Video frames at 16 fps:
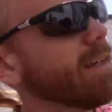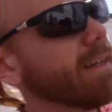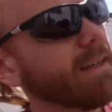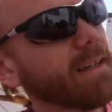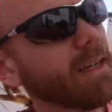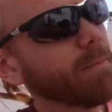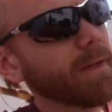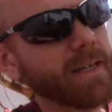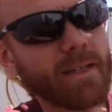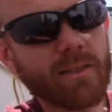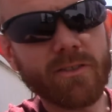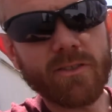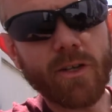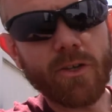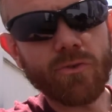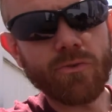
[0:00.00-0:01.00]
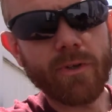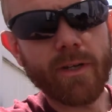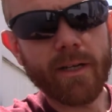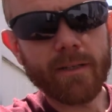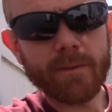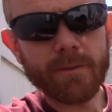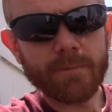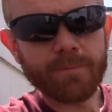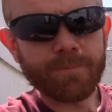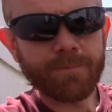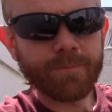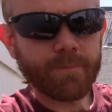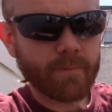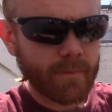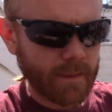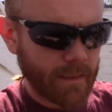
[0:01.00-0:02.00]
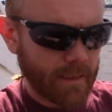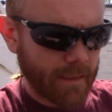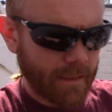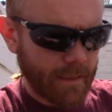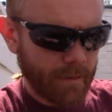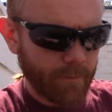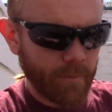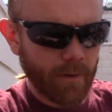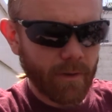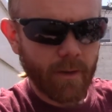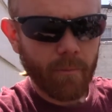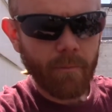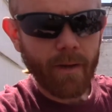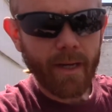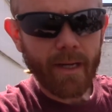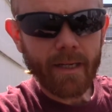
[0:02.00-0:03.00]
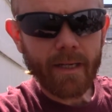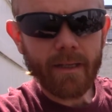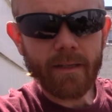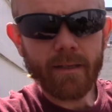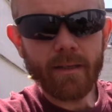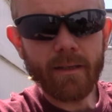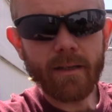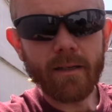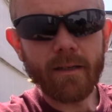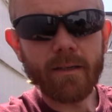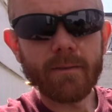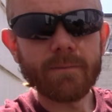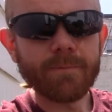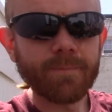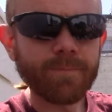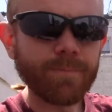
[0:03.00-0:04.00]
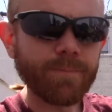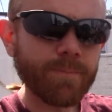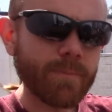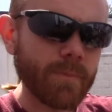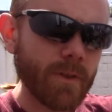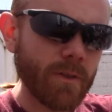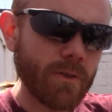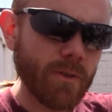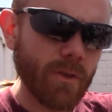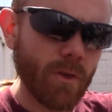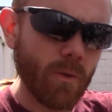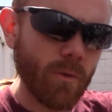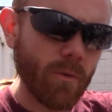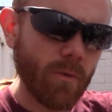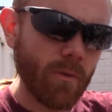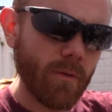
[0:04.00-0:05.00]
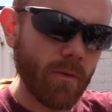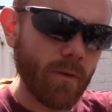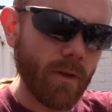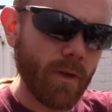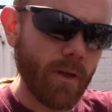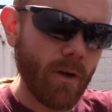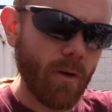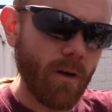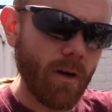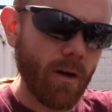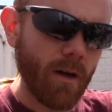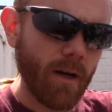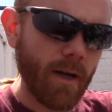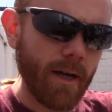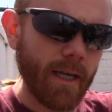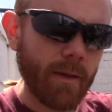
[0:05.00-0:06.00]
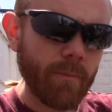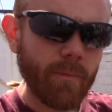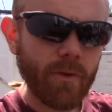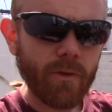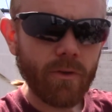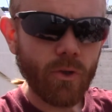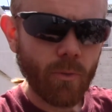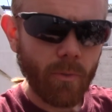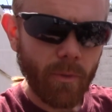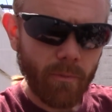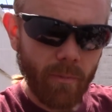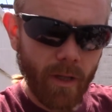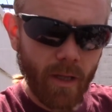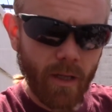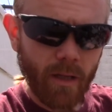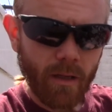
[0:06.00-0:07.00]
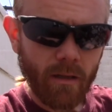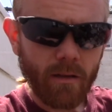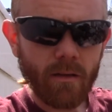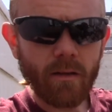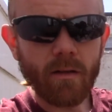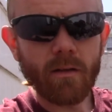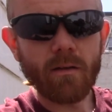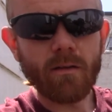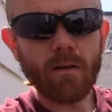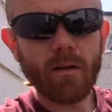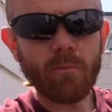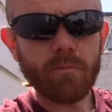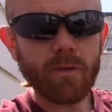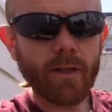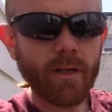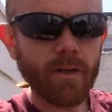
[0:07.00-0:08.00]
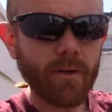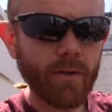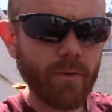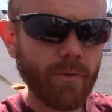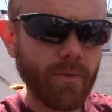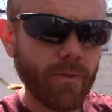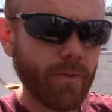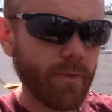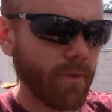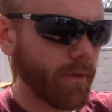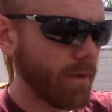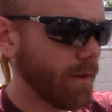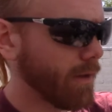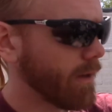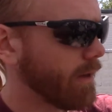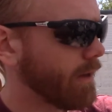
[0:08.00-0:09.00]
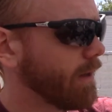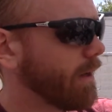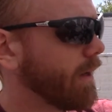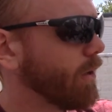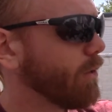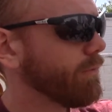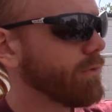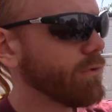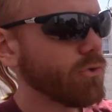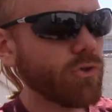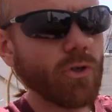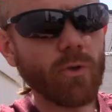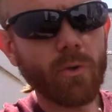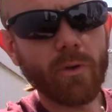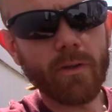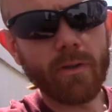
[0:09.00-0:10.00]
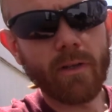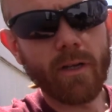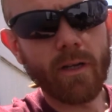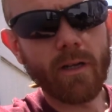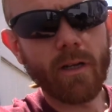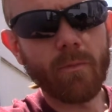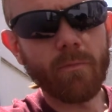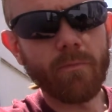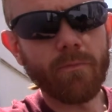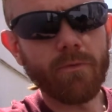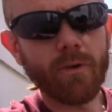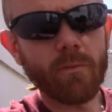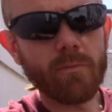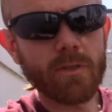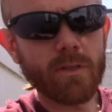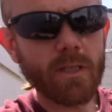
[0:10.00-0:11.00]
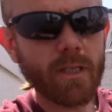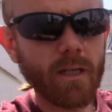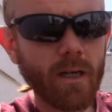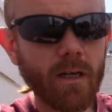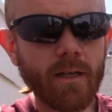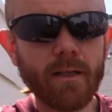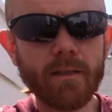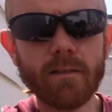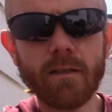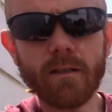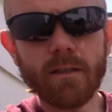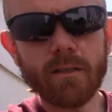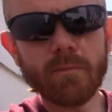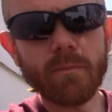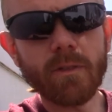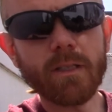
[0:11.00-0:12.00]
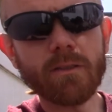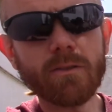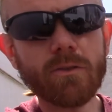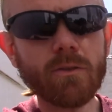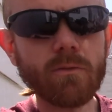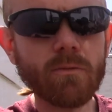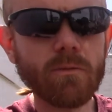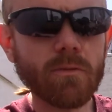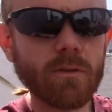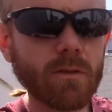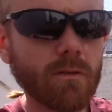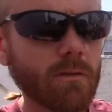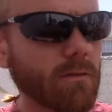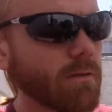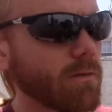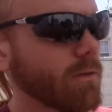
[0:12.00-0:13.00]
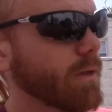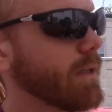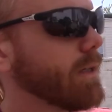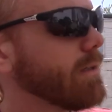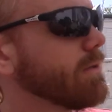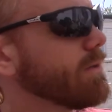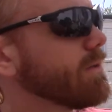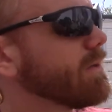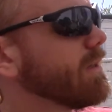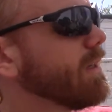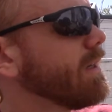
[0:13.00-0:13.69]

Um, I got sidetracked, but I'm back. Uh, so, you know, I am a human being on planet Earth. I often joke that I'm from Xenon. I tell that to my students and little kids,